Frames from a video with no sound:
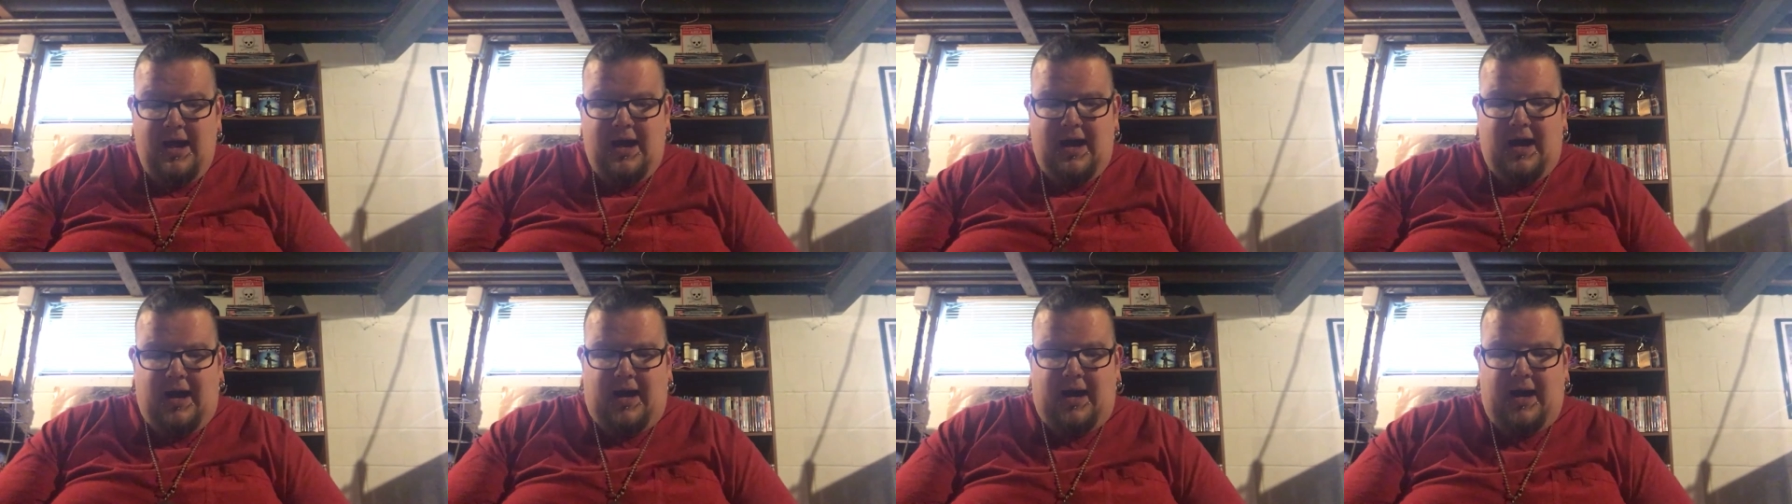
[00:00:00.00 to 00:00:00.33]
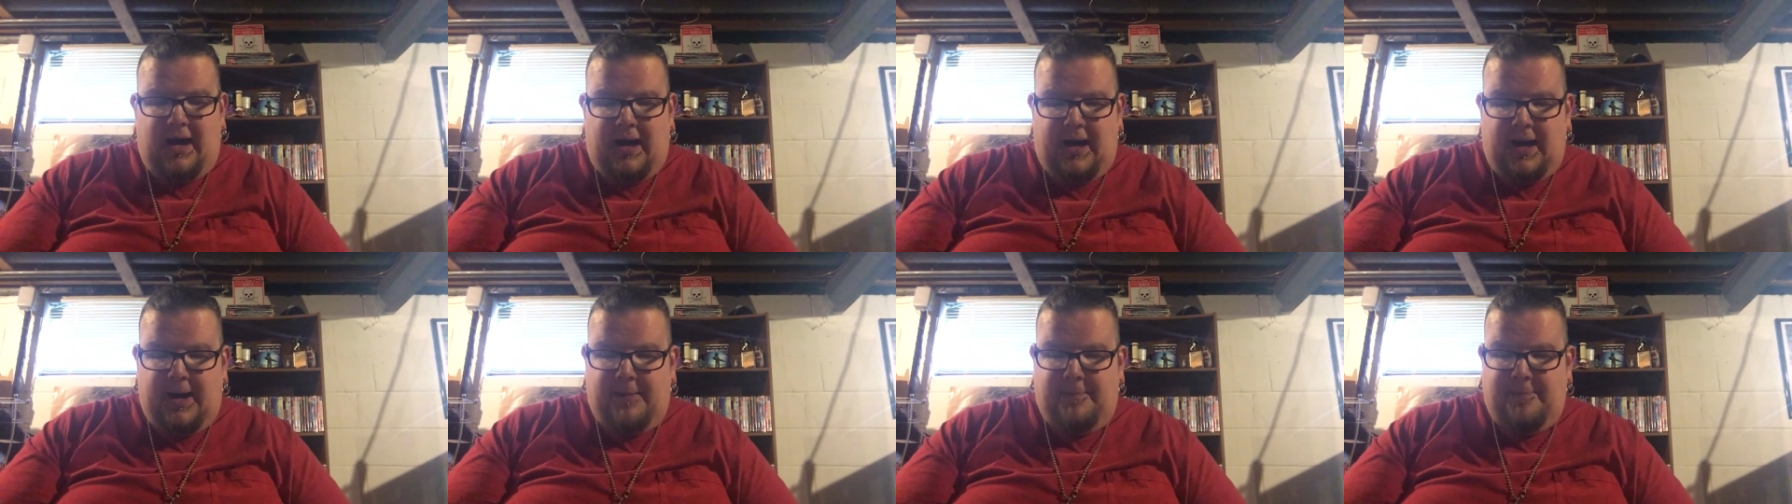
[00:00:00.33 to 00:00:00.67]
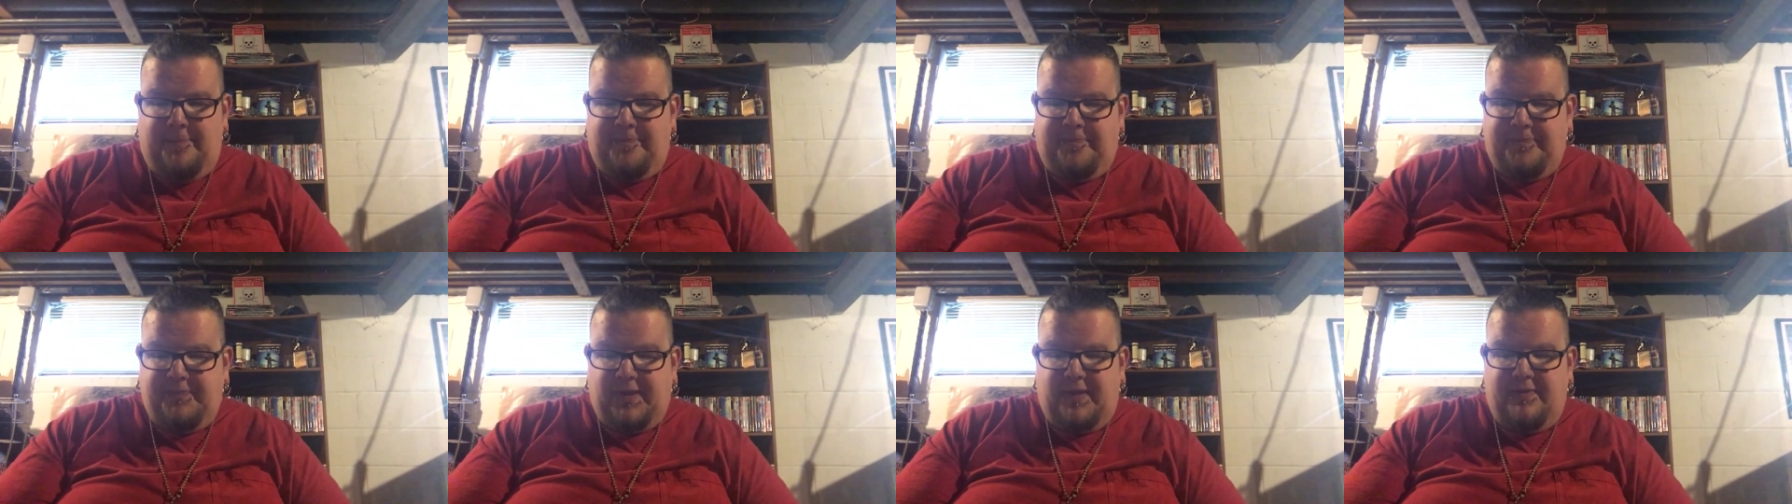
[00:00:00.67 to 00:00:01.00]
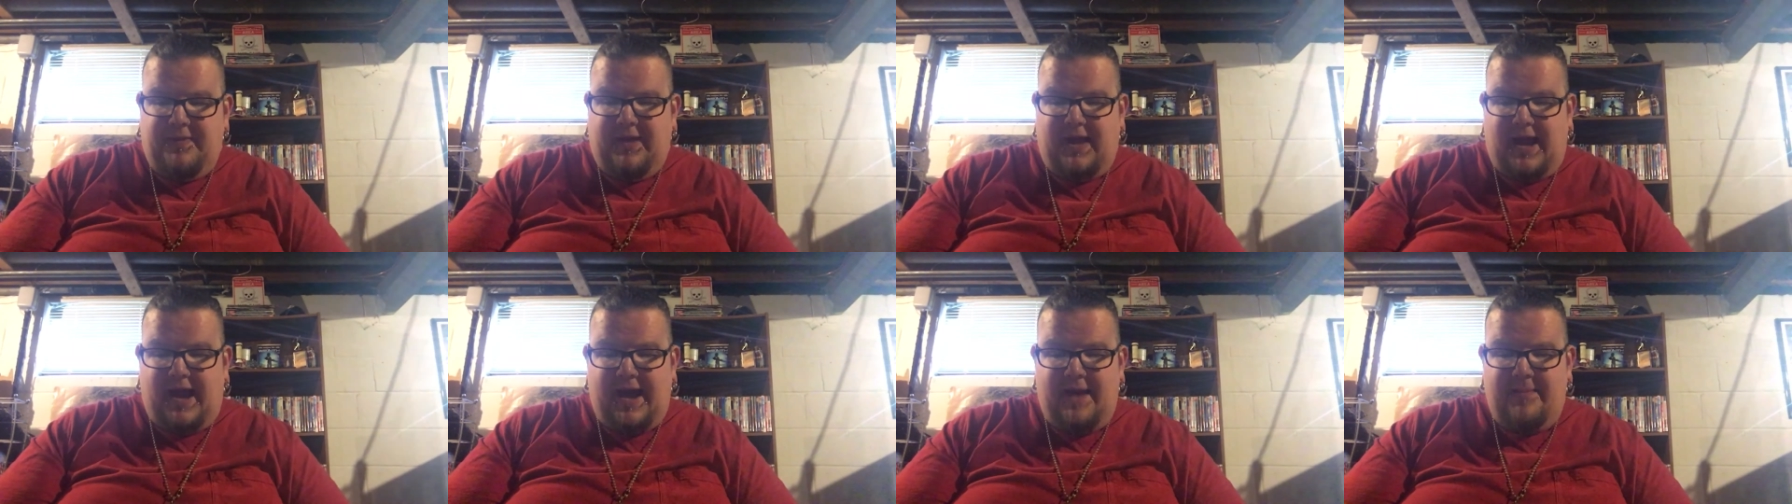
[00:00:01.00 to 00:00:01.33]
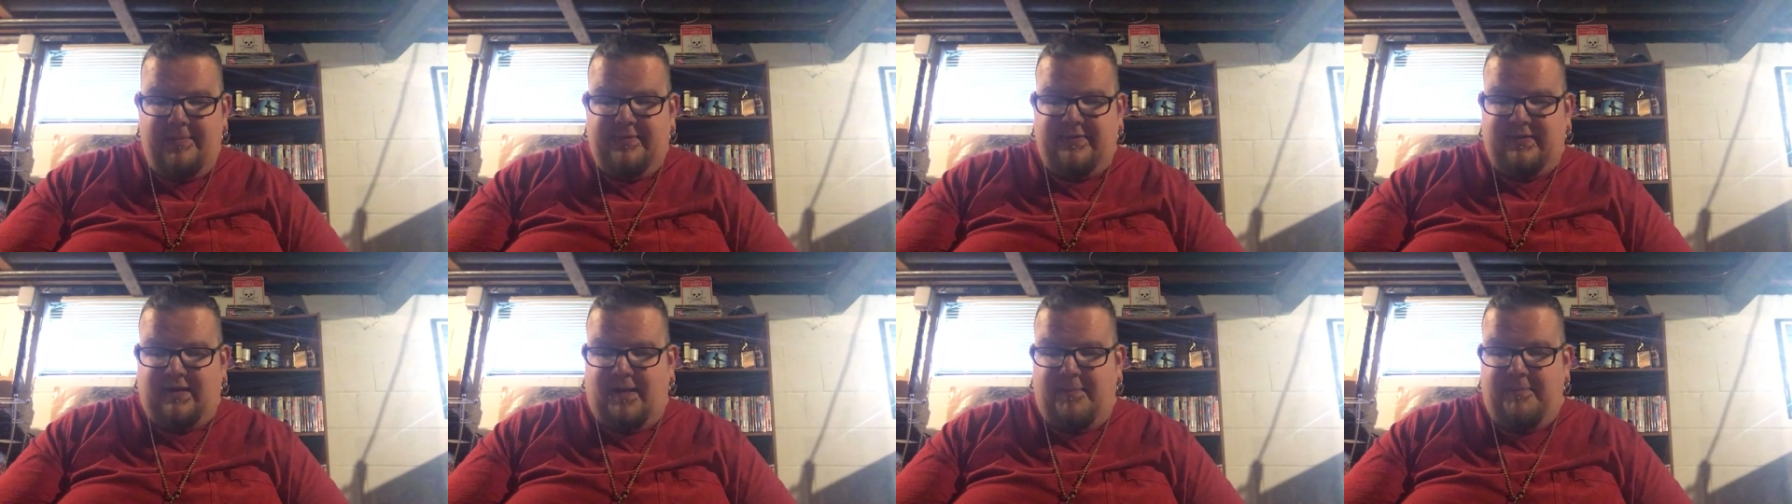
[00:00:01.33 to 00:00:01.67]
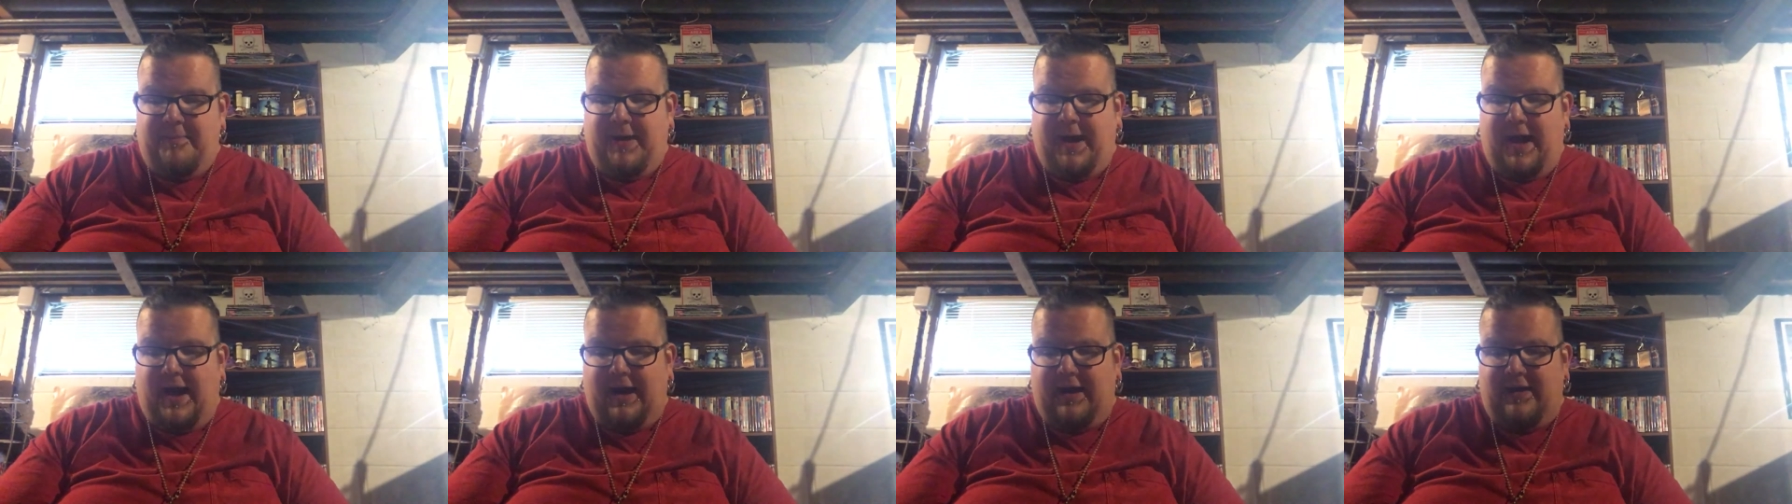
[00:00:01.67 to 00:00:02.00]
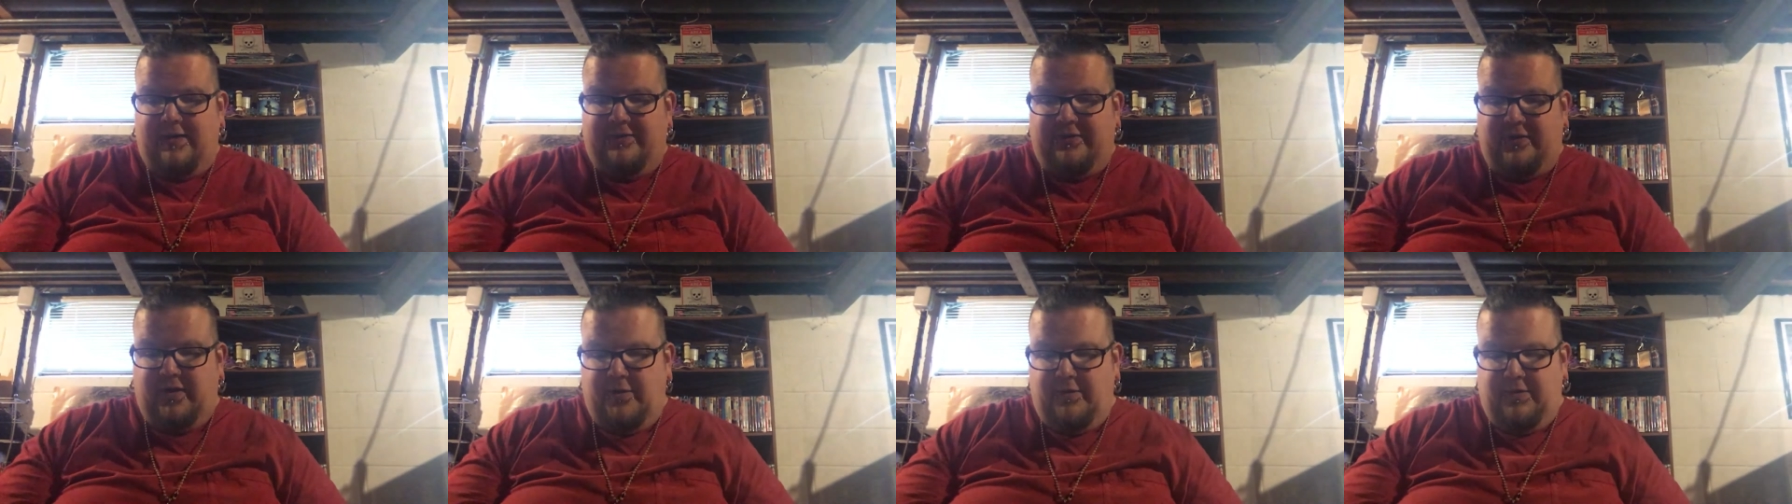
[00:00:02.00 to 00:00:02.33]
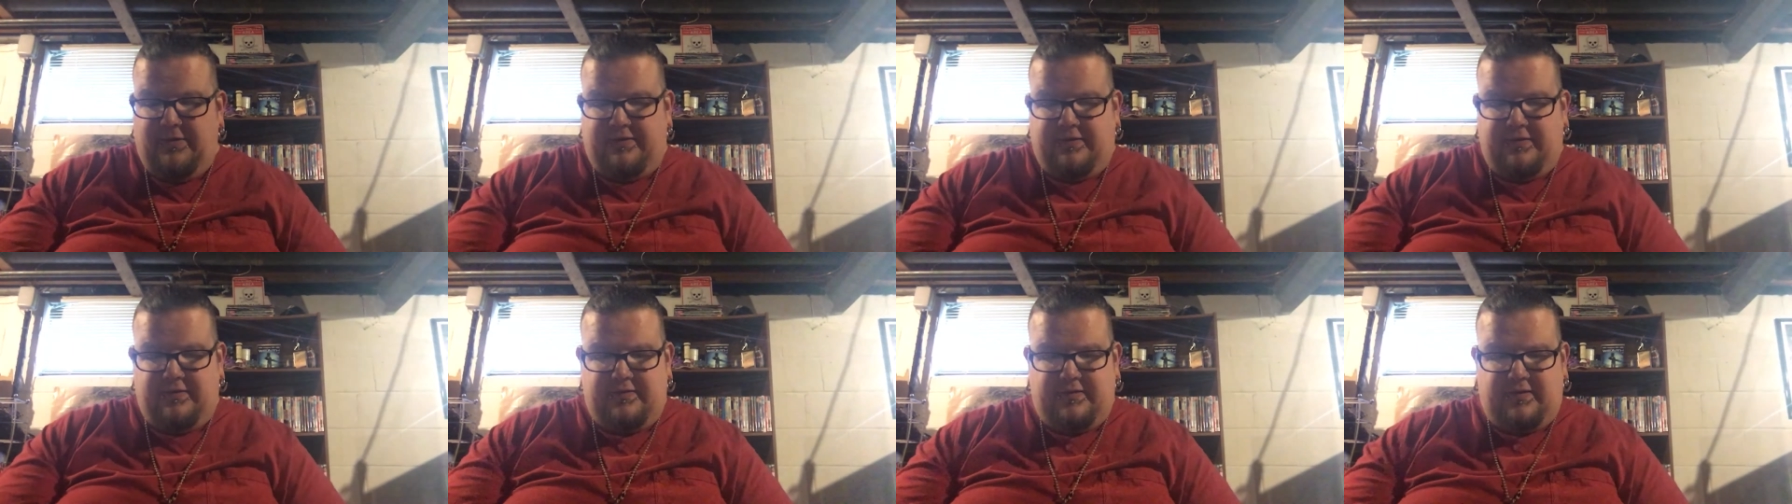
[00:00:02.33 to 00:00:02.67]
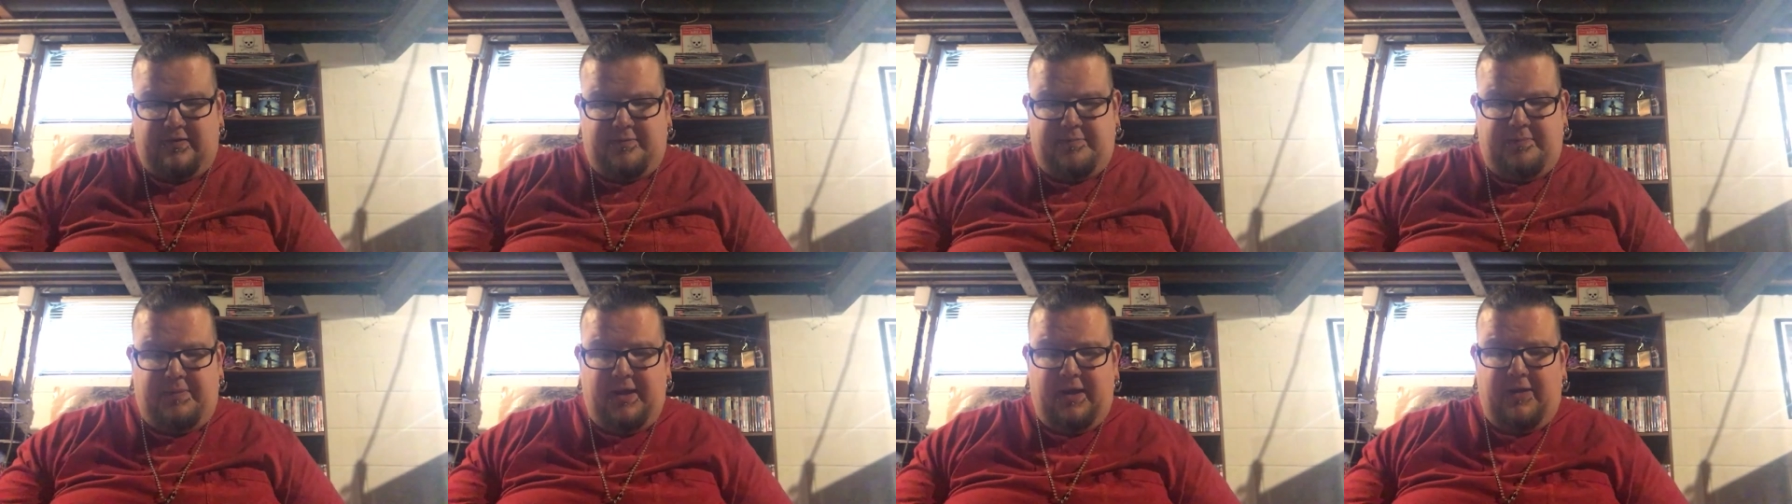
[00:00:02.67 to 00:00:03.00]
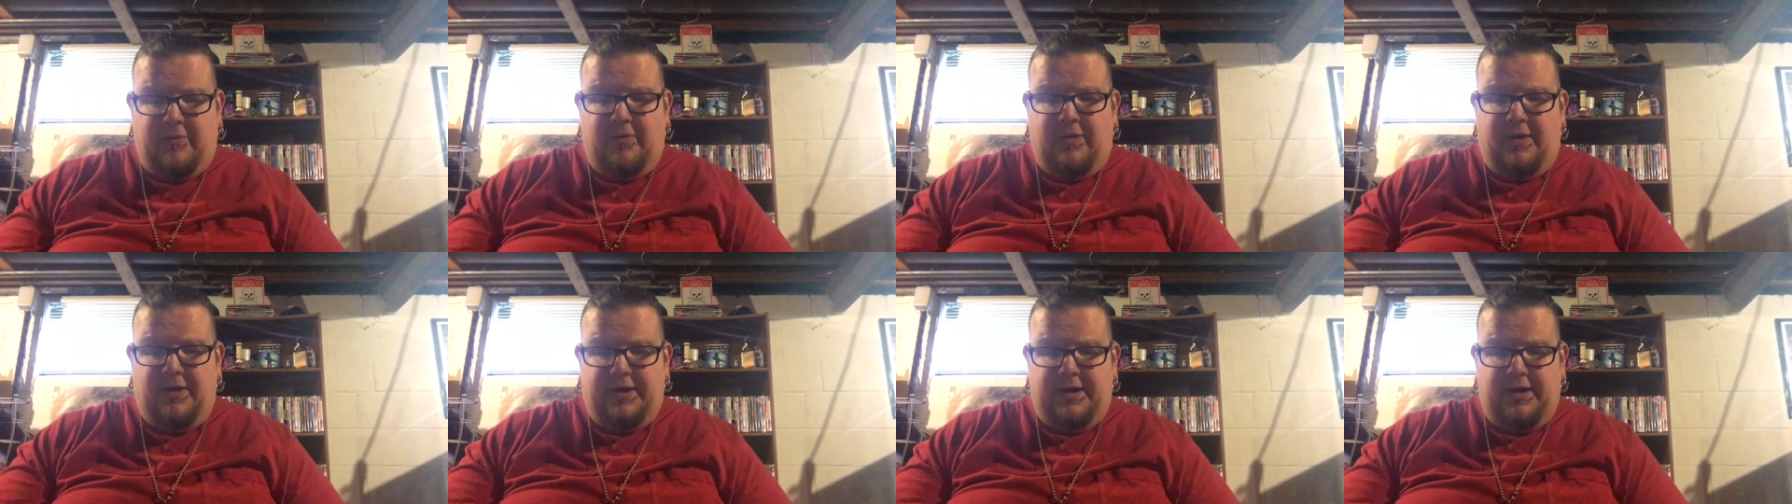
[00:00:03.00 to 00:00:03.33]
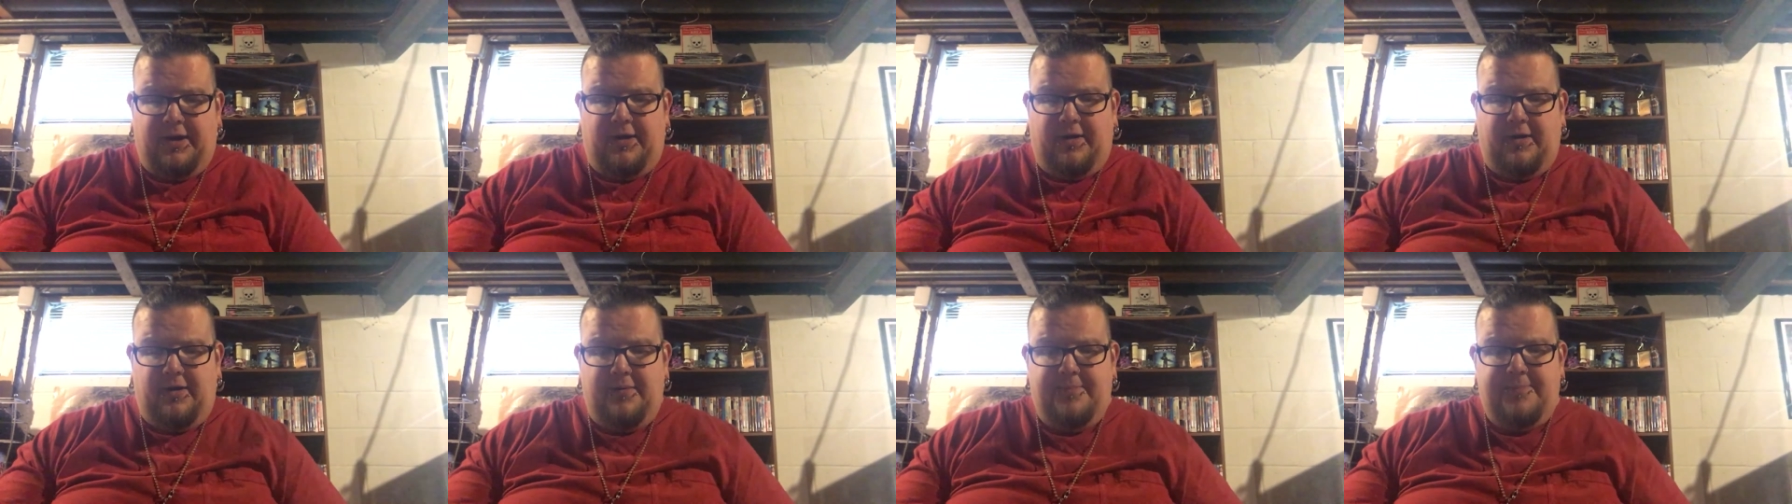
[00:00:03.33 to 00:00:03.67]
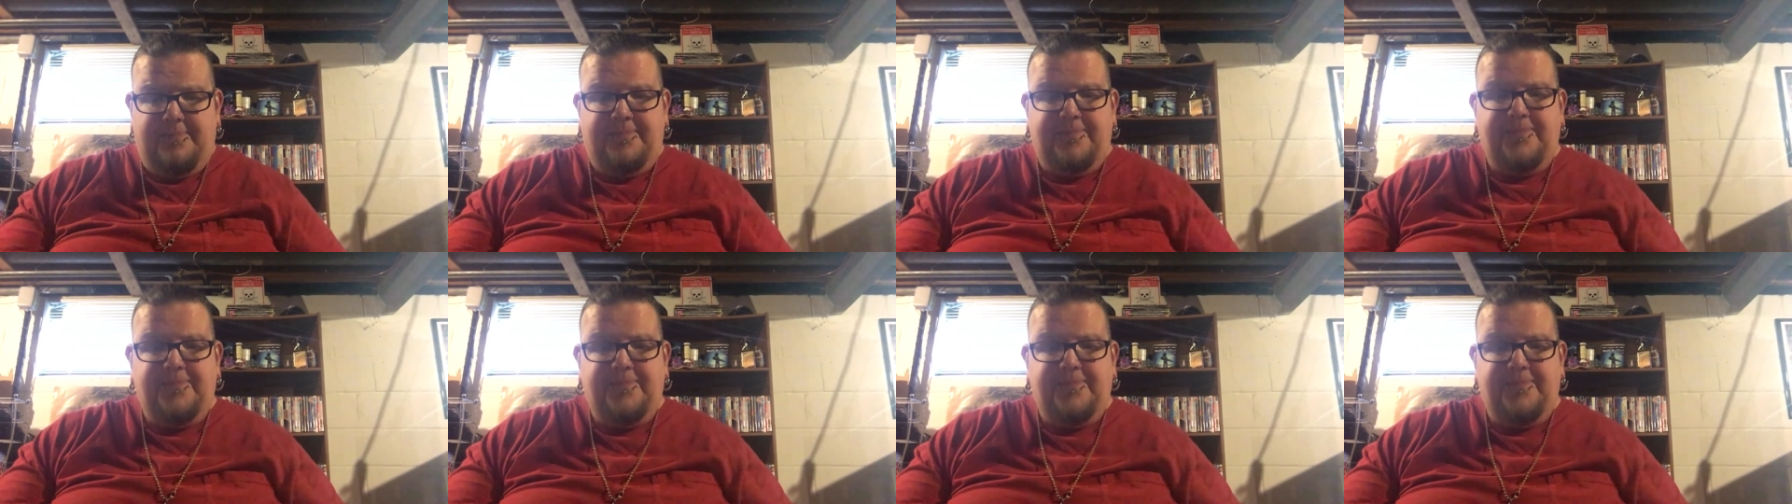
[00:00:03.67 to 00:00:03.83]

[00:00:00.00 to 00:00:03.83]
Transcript: Um, the Amazon package here, which is this big one here,